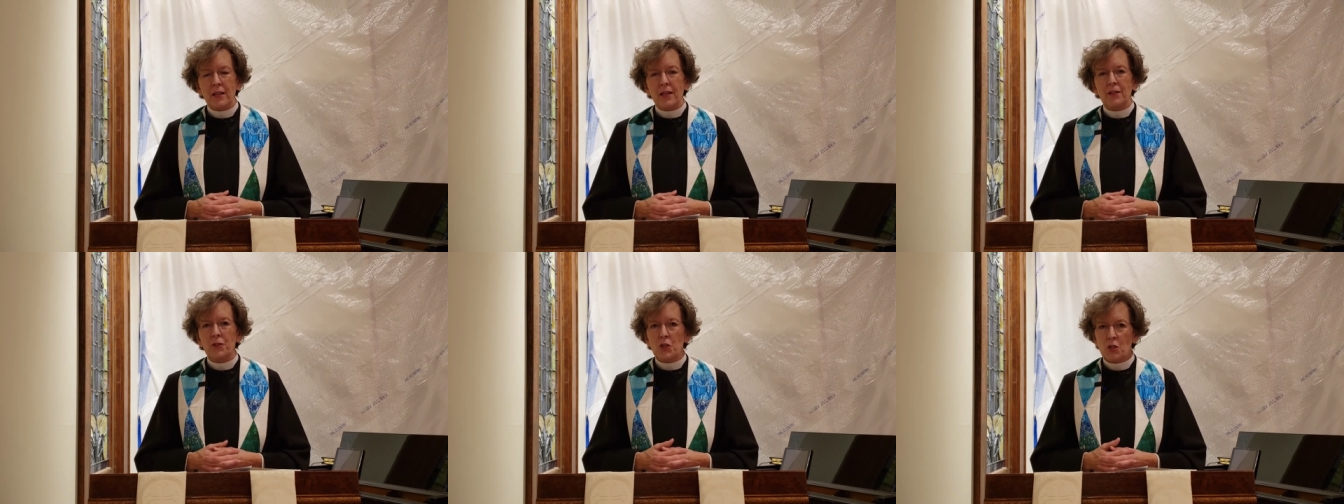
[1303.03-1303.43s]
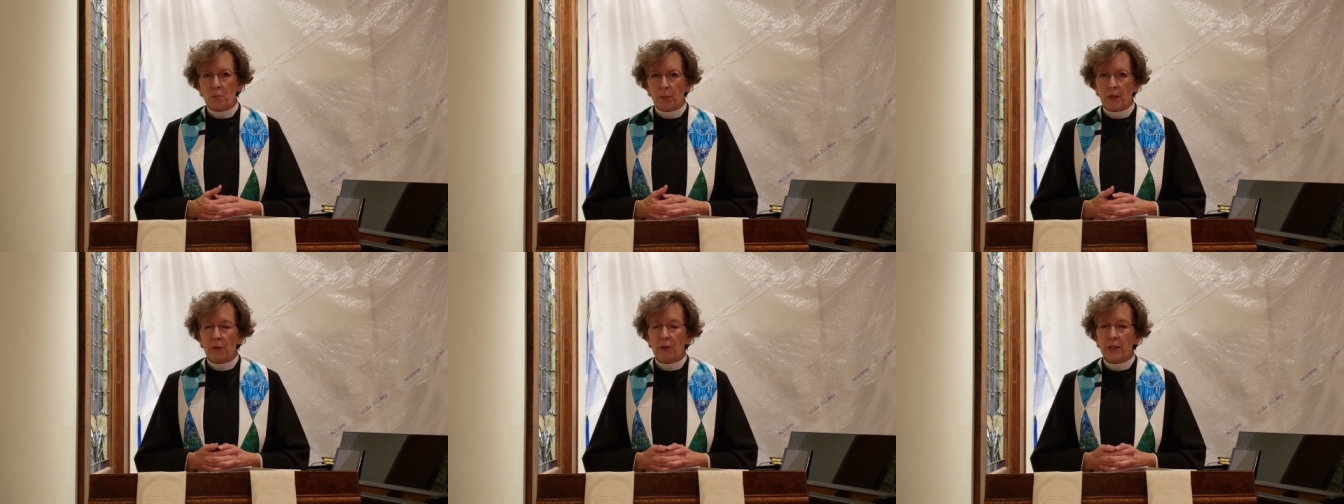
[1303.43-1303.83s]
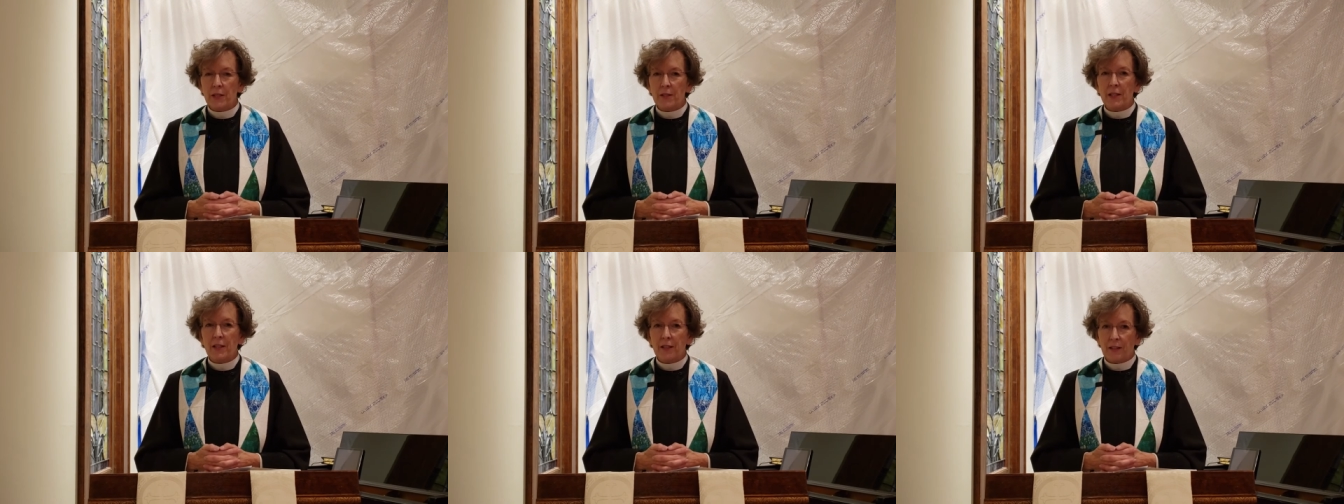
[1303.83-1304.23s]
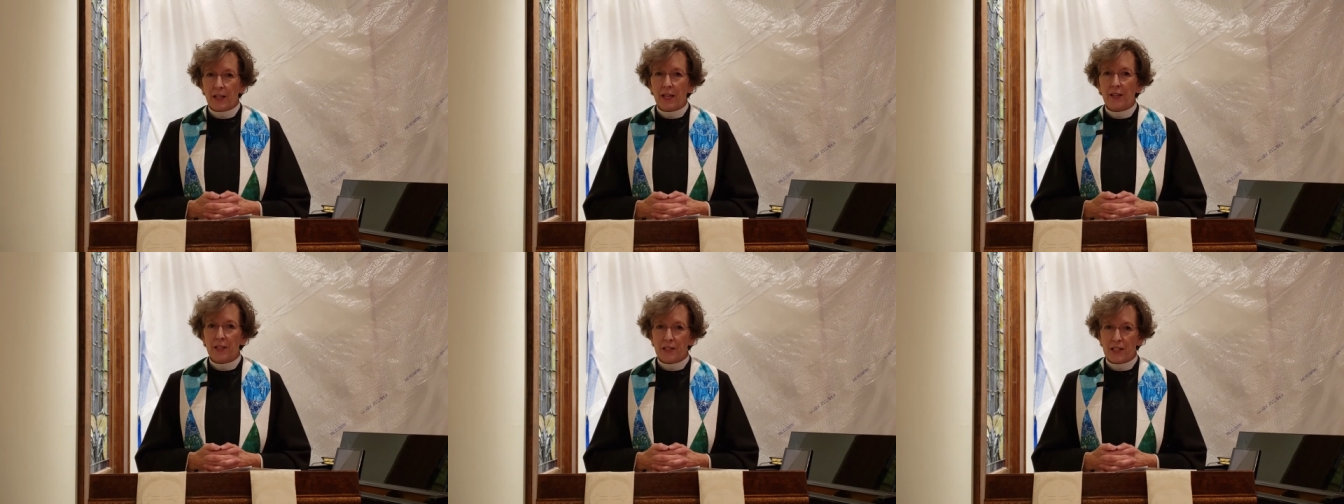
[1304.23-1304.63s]
and the Spirit
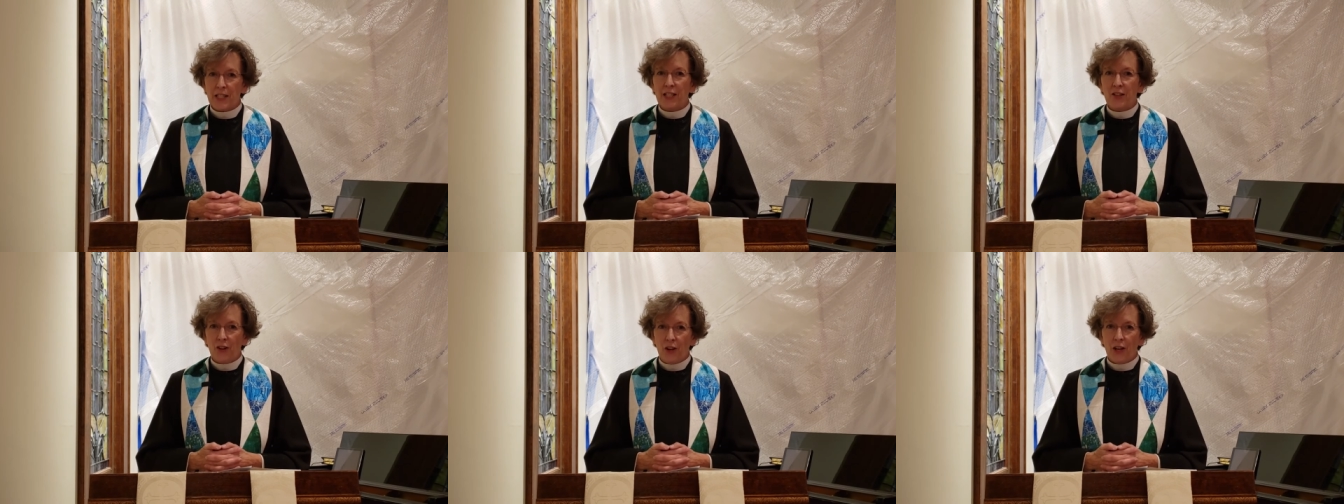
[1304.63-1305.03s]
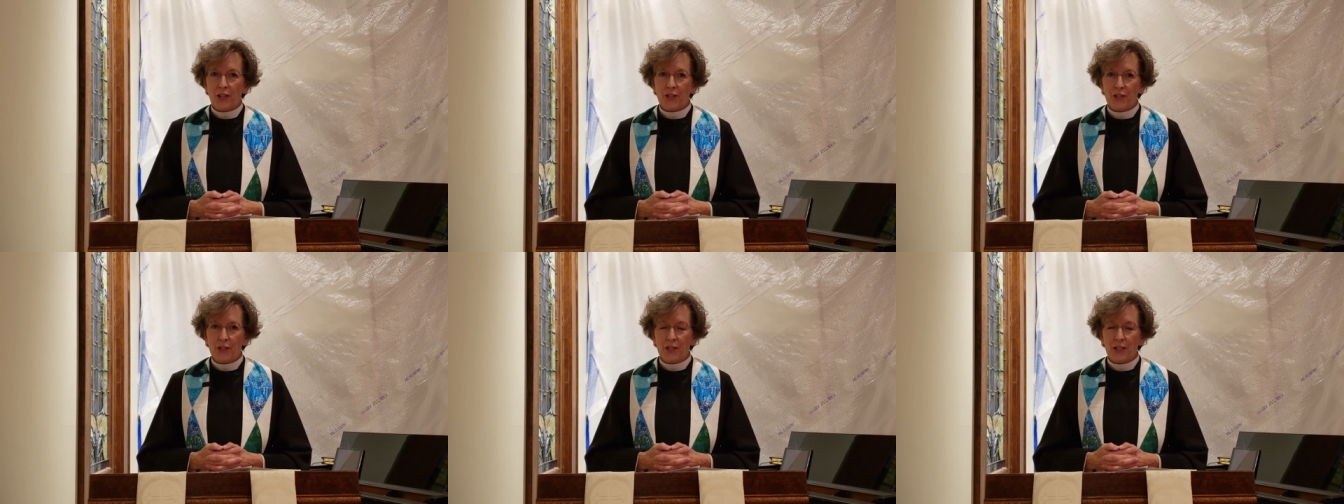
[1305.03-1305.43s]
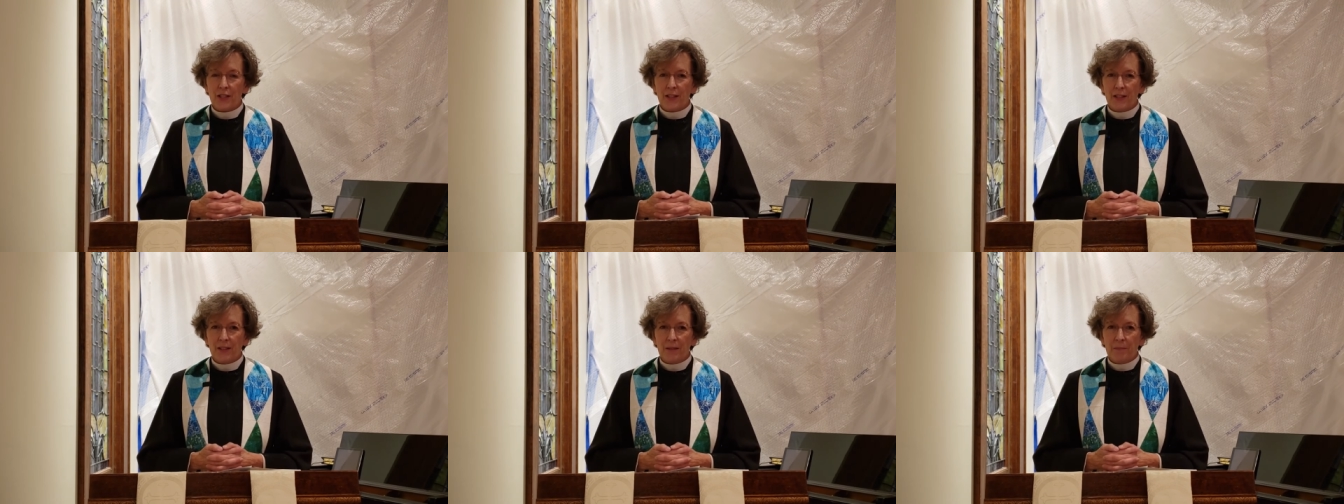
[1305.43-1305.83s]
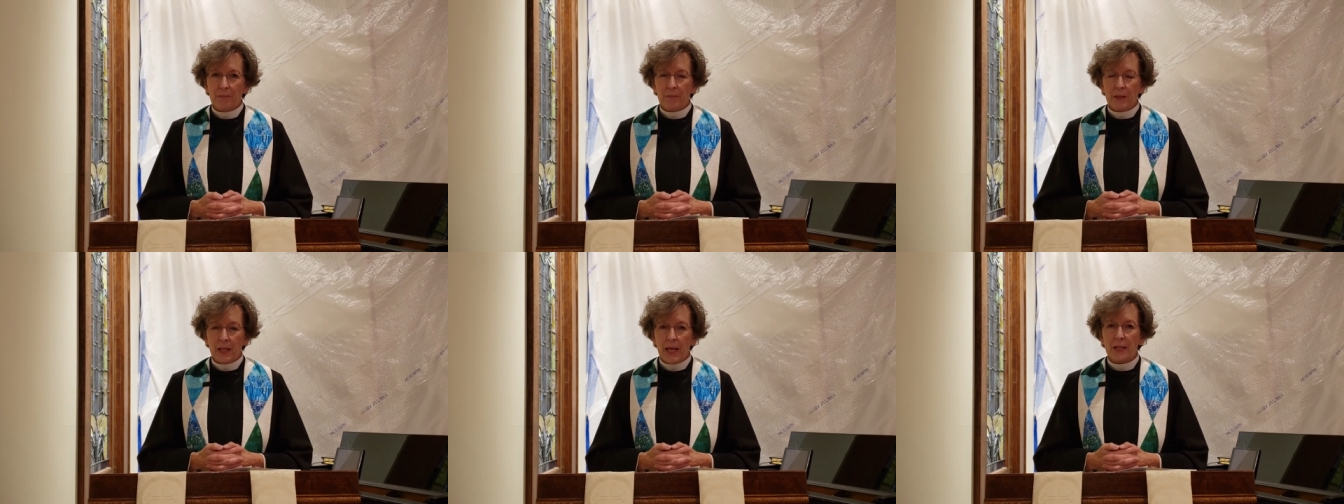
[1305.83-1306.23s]
that is in us.
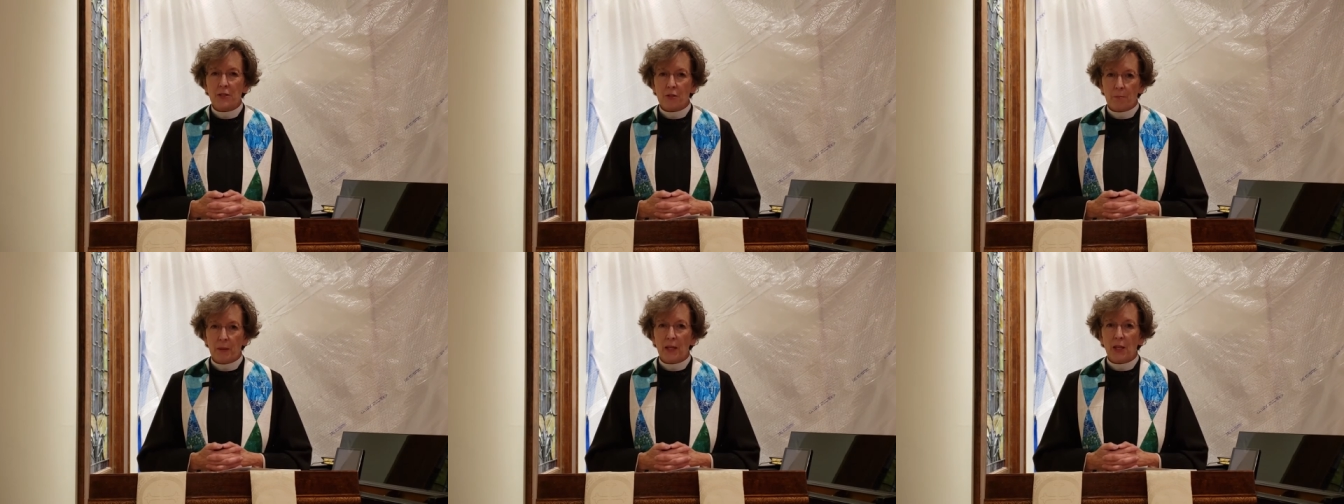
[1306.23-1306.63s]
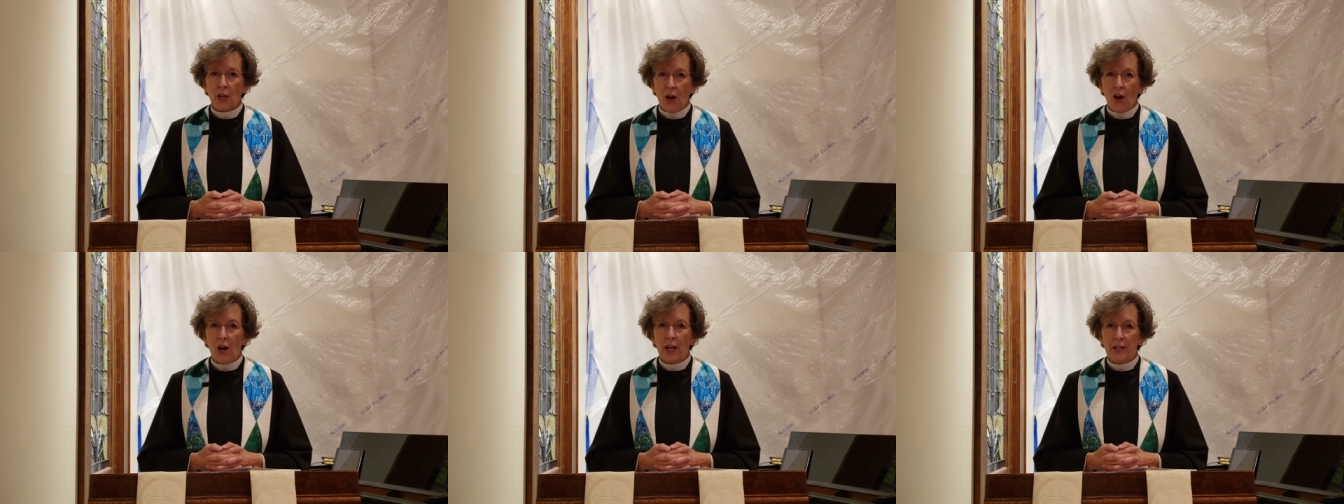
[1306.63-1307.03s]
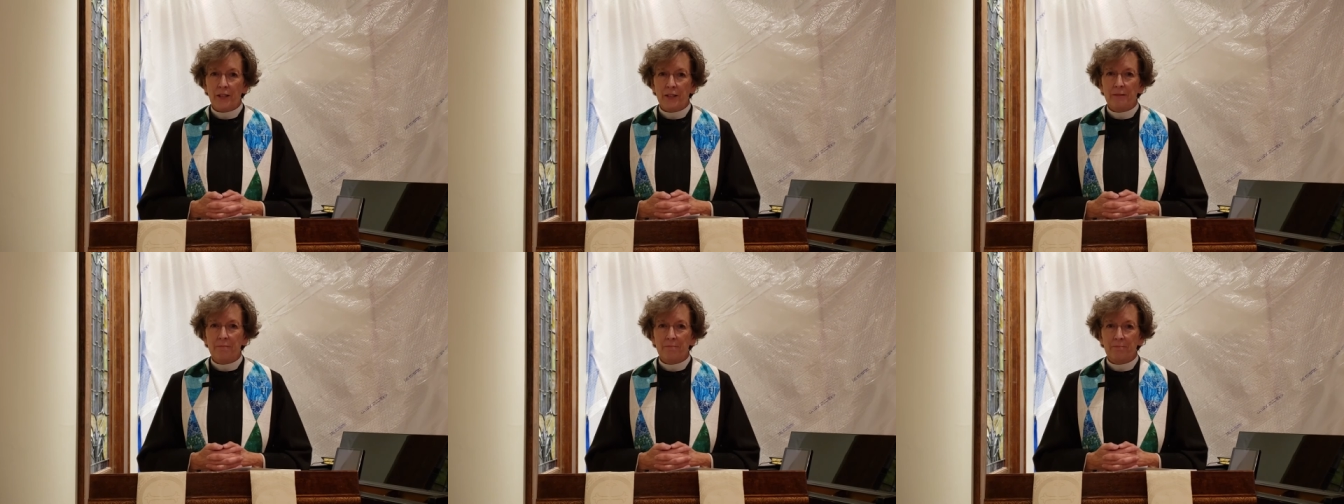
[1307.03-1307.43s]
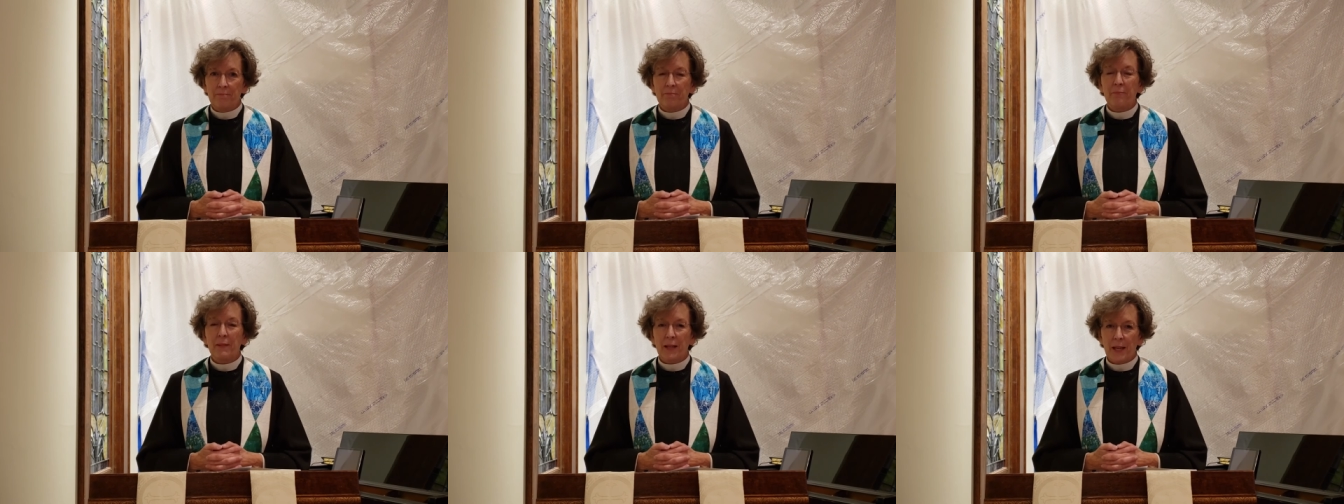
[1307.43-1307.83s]
Thanks be to God.
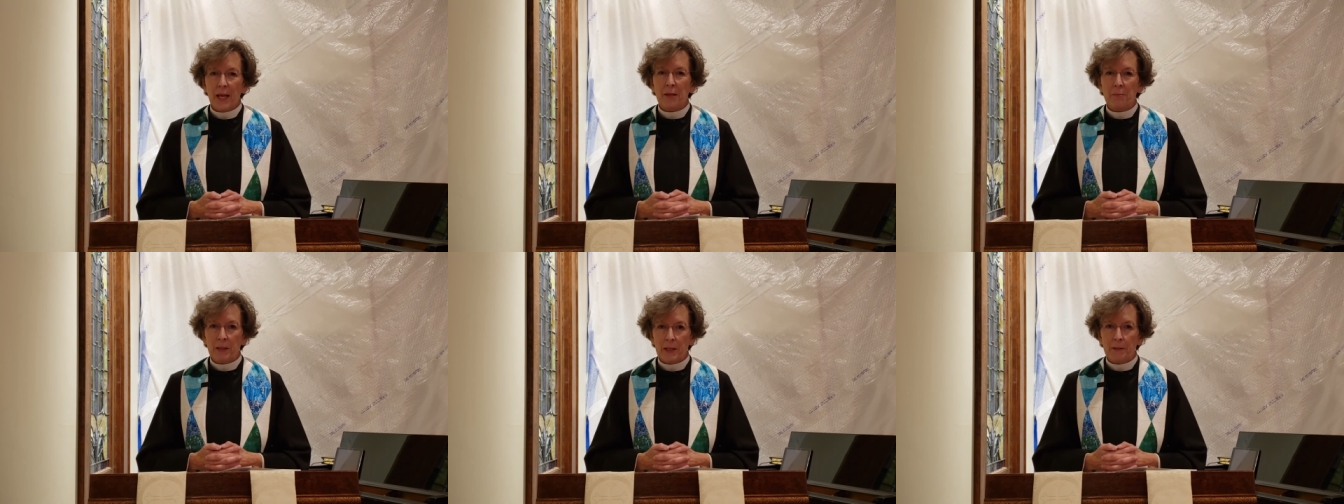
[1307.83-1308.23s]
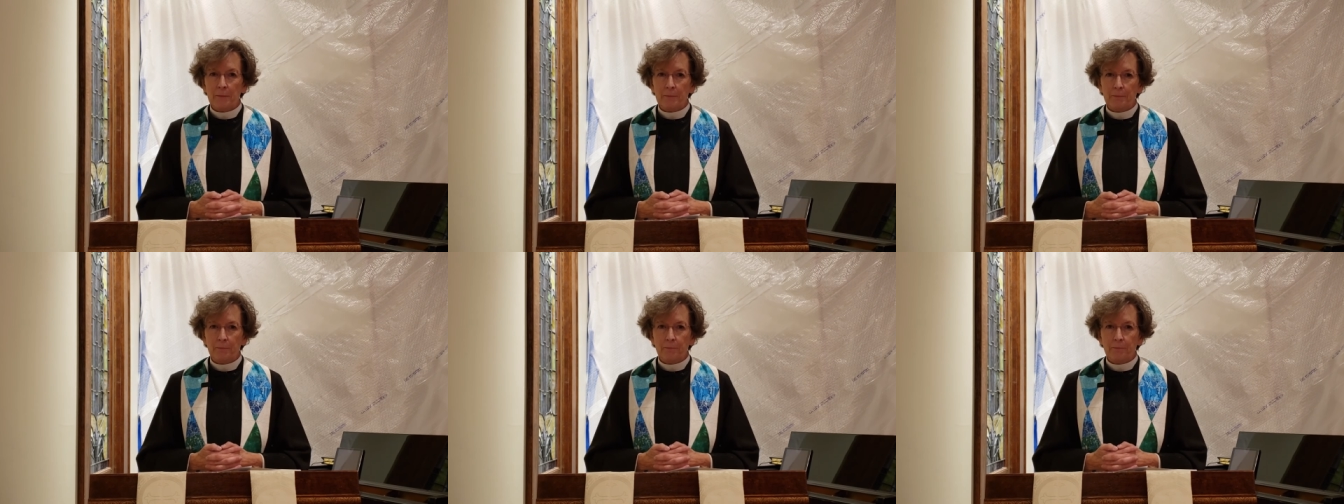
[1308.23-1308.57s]
Amen.